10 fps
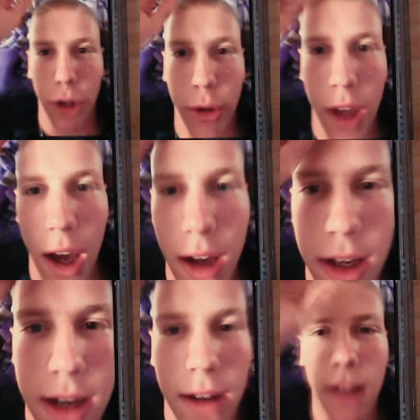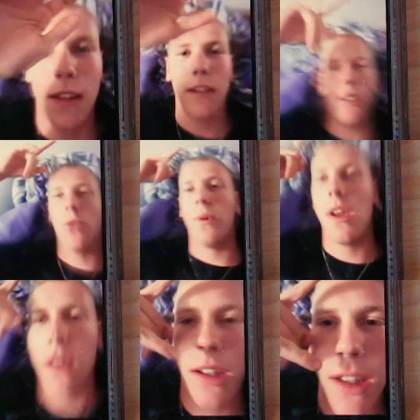Hello guys, you know,
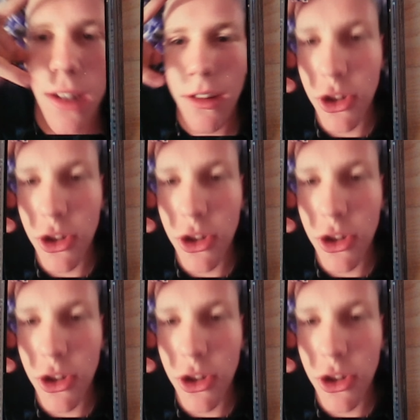we out here,